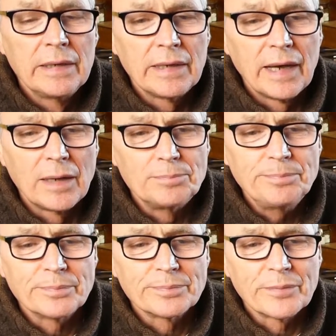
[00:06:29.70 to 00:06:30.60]

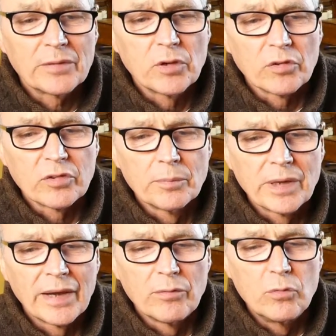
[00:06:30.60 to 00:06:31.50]
I've got some
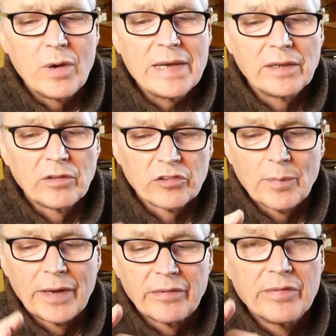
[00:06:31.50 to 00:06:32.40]
kind of rings
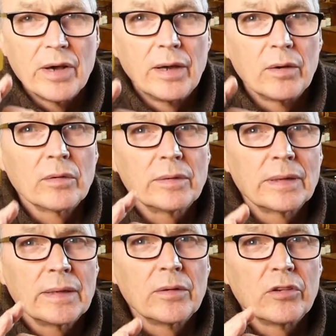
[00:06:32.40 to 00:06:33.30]
made of nylon
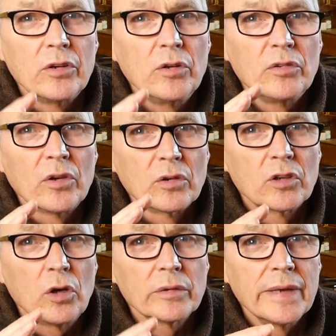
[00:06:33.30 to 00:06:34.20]
which are used on
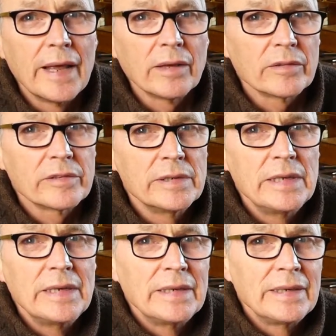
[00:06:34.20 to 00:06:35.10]
cod nets,
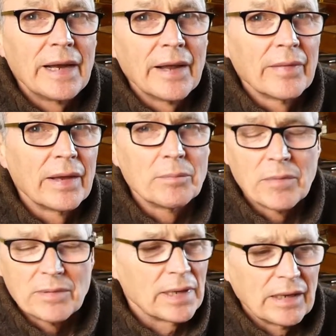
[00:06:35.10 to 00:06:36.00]
and
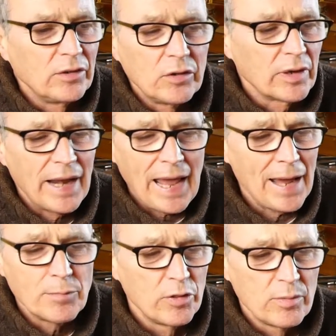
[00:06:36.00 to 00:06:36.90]
you can
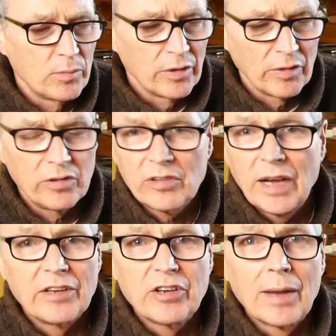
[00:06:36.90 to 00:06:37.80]
hammer them with a
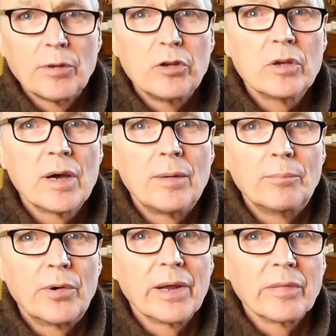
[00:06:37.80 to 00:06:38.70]
sledgehammer. You can't
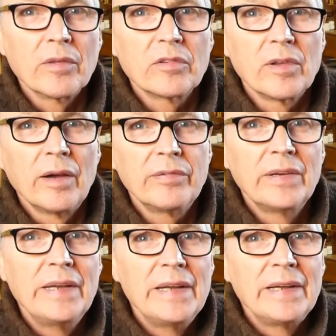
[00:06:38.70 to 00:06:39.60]
break the stuff,
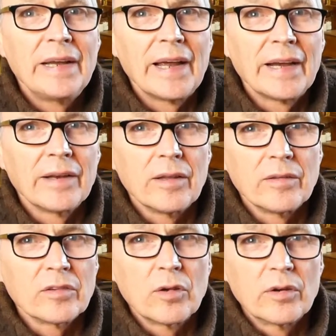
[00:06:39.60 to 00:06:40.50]
and
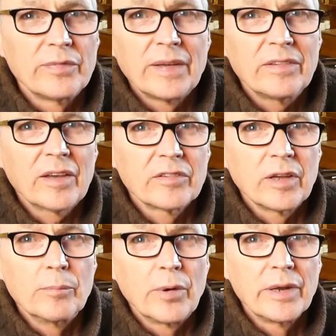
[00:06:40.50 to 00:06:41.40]
it's got a
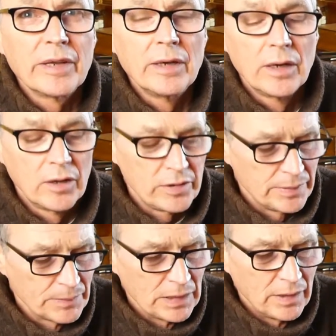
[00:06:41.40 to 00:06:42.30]
fantastic breaking load.
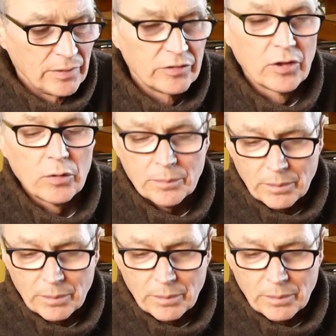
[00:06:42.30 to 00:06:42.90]
So